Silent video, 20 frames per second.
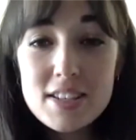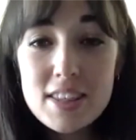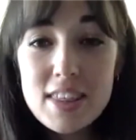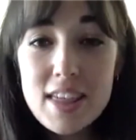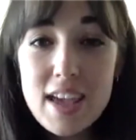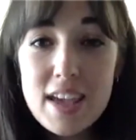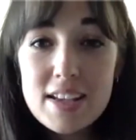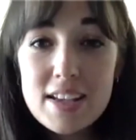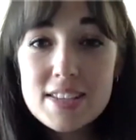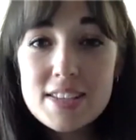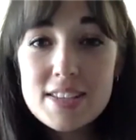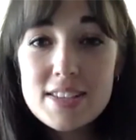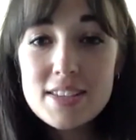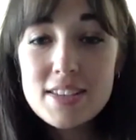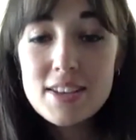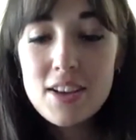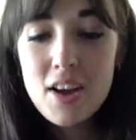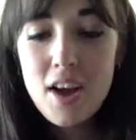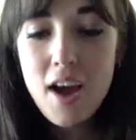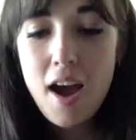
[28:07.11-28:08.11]
this
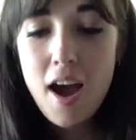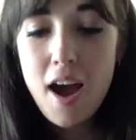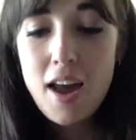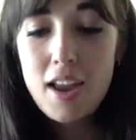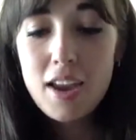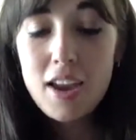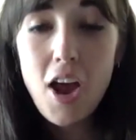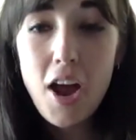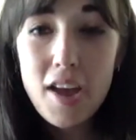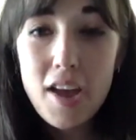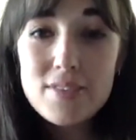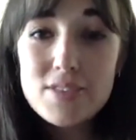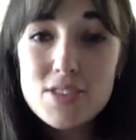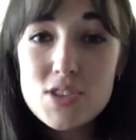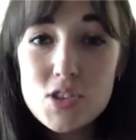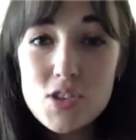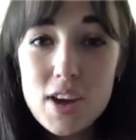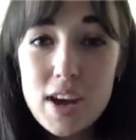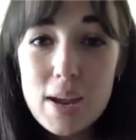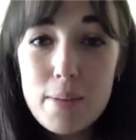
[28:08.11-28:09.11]
live
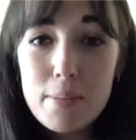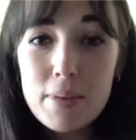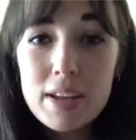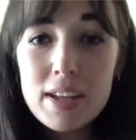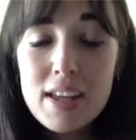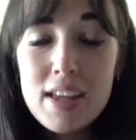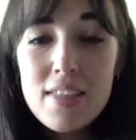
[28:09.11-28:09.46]
stream,